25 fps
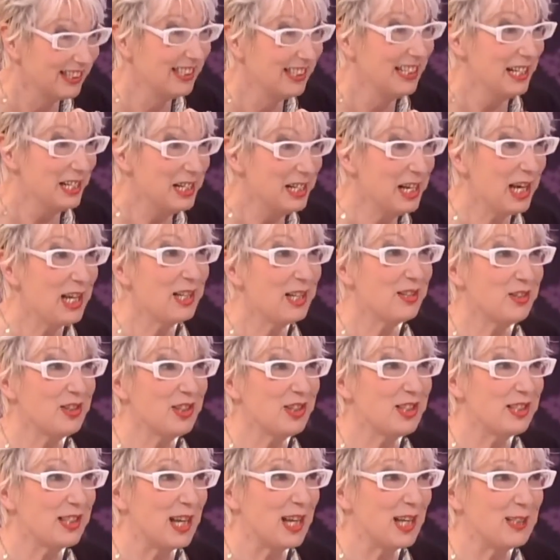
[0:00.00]

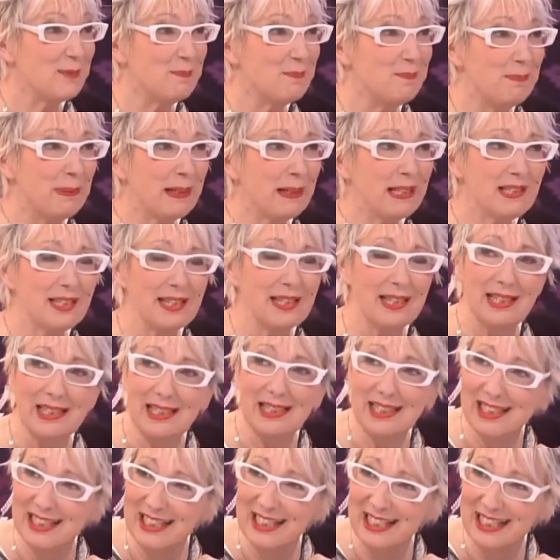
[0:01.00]
yes, she says
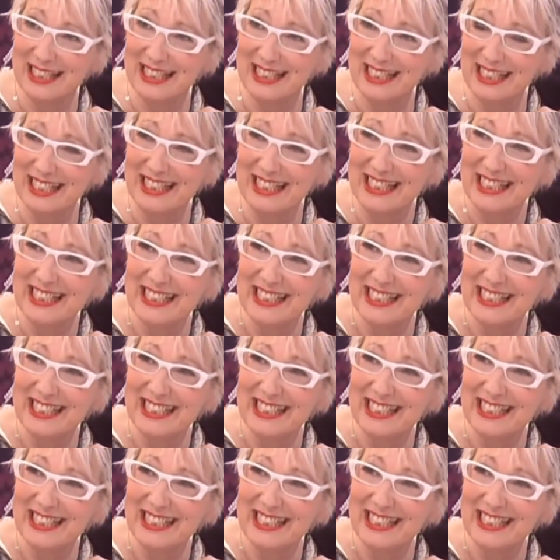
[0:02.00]
bitterly. But our